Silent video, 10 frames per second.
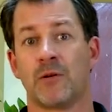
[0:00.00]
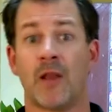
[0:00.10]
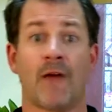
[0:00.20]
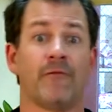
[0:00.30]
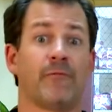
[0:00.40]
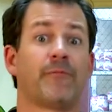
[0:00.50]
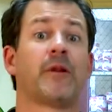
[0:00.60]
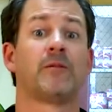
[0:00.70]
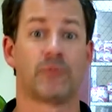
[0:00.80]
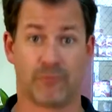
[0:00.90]
And heaven
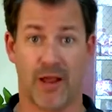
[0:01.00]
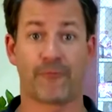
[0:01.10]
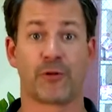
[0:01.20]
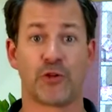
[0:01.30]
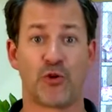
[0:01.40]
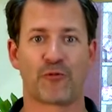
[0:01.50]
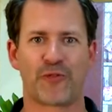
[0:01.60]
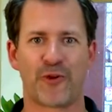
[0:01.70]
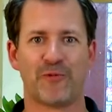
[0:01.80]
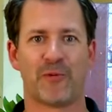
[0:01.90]
forbid, definitely do it for
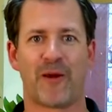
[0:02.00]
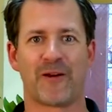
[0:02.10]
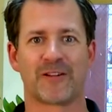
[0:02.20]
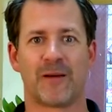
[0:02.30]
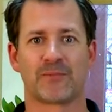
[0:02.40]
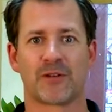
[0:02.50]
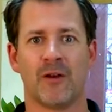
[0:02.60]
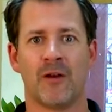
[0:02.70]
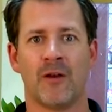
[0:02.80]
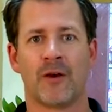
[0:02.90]
third repair attempts.
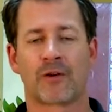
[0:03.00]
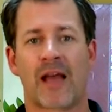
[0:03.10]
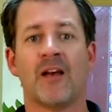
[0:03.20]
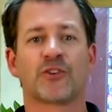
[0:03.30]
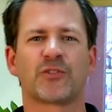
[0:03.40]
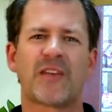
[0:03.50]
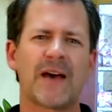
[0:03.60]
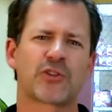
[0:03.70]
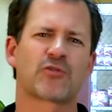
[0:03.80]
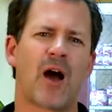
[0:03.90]
Okay, so
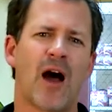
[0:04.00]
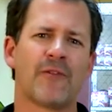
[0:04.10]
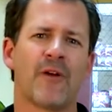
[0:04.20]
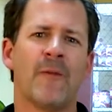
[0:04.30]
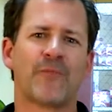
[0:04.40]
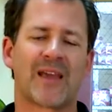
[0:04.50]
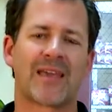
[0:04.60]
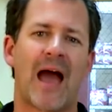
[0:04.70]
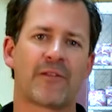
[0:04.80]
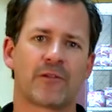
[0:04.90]
test drive and
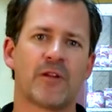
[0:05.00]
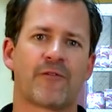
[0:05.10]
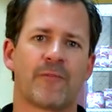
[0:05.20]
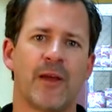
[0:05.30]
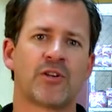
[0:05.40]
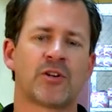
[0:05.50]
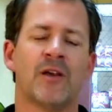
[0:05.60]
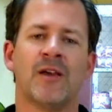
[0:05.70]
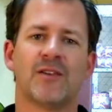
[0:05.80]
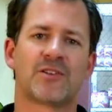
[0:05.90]
gathering information
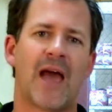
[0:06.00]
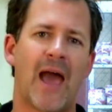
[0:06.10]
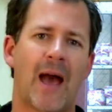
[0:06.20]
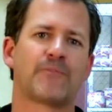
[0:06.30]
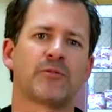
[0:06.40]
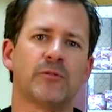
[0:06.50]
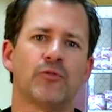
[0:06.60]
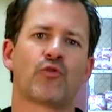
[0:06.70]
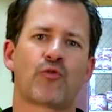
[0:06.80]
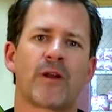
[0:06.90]
is an
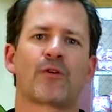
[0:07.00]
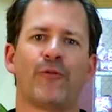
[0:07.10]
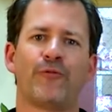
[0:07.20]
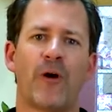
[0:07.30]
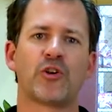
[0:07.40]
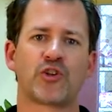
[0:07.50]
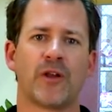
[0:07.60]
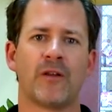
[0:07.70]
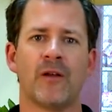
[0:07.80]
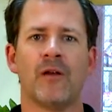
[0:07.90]
absolute critical
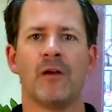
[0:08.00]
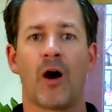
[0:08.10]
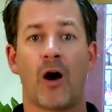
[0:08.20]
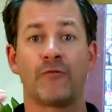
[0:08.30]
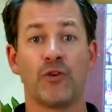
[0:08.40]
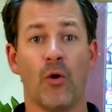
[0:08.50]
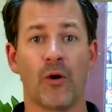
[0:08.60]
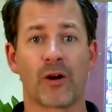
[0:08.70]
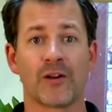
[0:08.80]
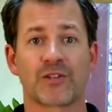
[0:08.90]
function of
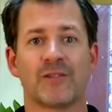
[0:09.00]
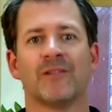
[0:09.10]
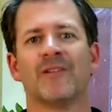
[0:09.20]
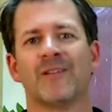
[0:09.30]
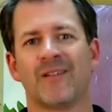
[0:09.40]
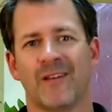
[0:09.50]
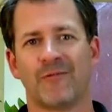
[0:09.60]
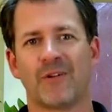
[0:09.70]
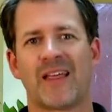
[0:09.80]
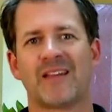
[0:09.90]
yours
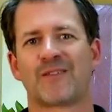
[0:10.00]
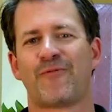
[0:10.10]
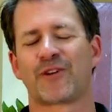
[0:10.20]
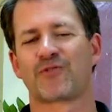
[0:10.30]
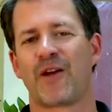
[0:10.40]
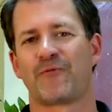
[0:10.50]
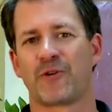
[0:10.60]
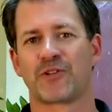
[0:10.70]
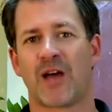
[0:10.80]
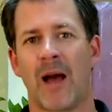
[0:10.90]
related to fixed right
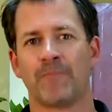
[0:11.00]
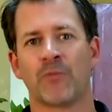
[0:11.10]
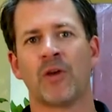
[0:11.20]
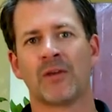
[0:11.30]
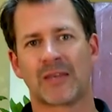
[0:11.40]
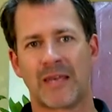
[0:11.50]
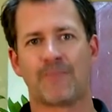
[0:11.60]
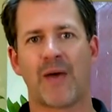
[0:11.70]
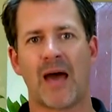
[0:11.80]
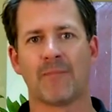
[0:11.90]
first time.
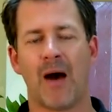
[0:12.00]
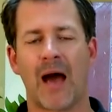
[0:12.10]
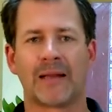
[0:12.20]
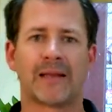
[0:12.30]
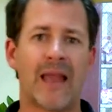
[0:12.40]
Keep that in mind.